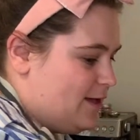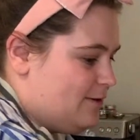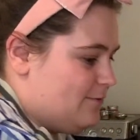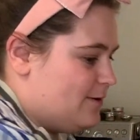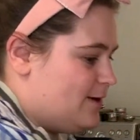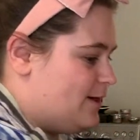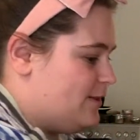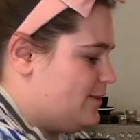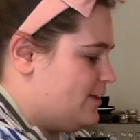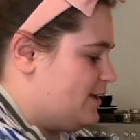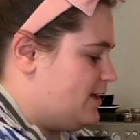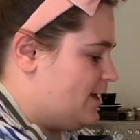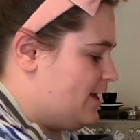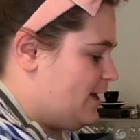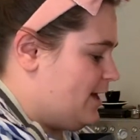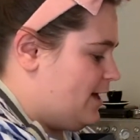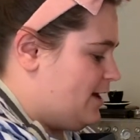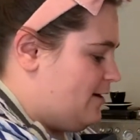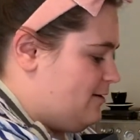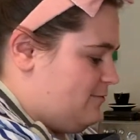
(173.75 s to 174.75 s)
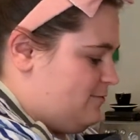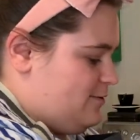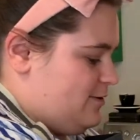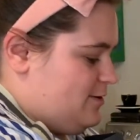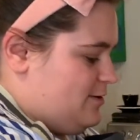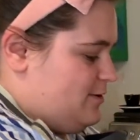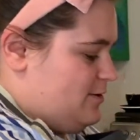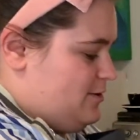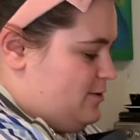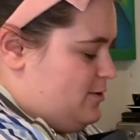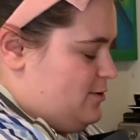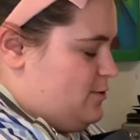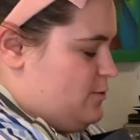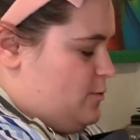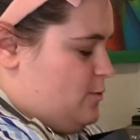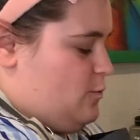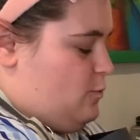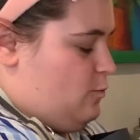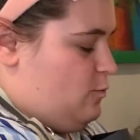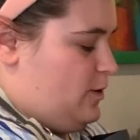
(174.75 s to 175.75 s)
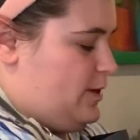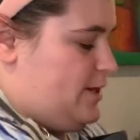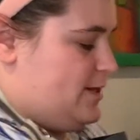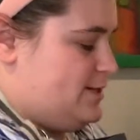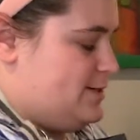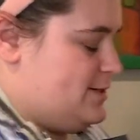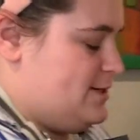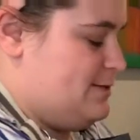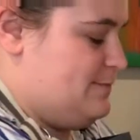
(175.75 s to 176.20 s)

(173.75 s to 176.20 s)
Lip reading: And then I have one